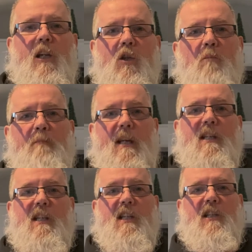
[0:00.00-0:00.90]
do
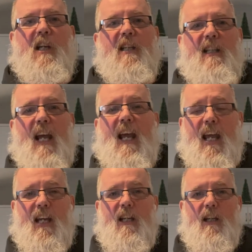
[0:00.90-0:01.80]
business
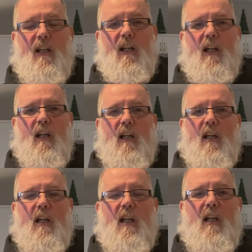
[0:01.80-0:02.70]
today
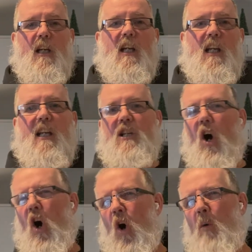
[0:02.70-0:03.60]
is
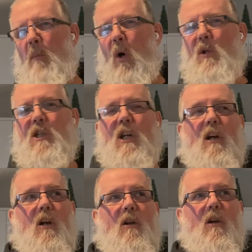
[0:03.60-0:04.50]
almost
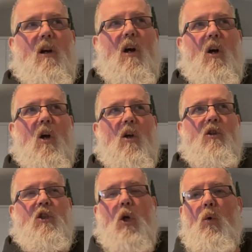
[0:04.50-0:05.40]

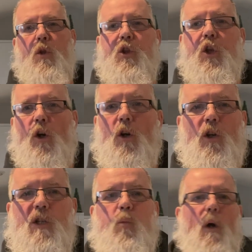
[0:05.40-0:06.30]

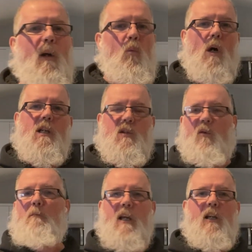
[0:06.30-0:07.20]
2/3 what it was
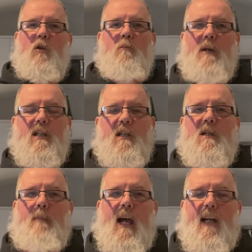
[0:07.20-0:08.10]
for me to do
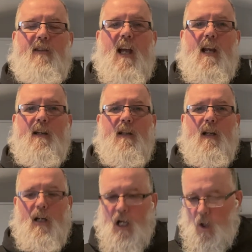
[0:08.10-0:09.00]
business back then.
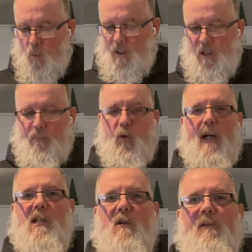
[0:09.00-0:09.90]
With the price of